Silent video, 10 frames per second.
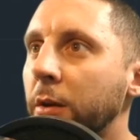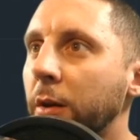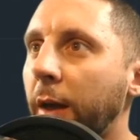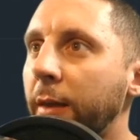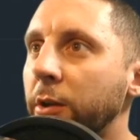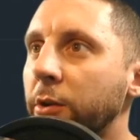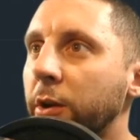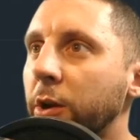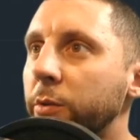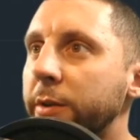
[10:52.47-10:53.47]
And then you're going to
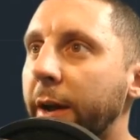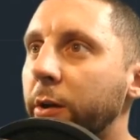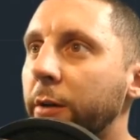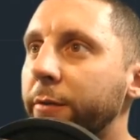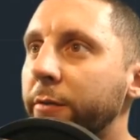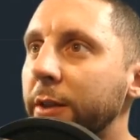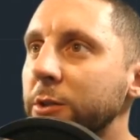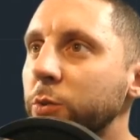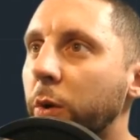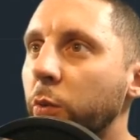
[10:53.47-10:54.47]
go down off of
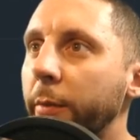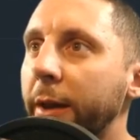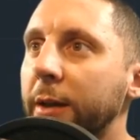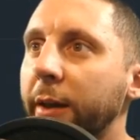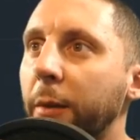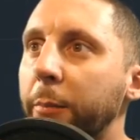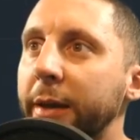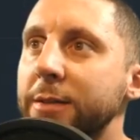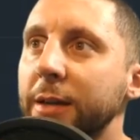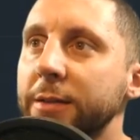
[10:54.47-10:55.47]
this one. We're making like a
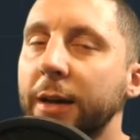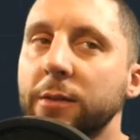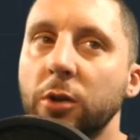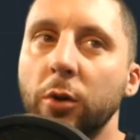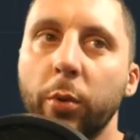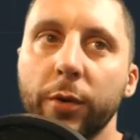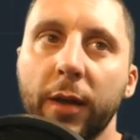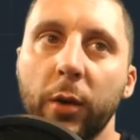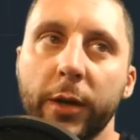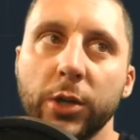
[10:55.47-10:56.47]
big tic-tac-toe board
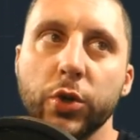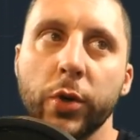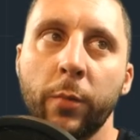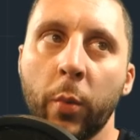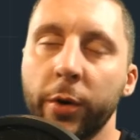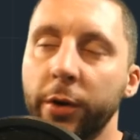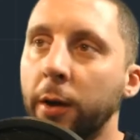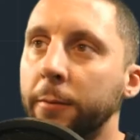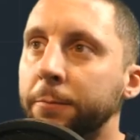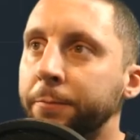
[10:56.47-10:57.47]
that we can trim when we're done.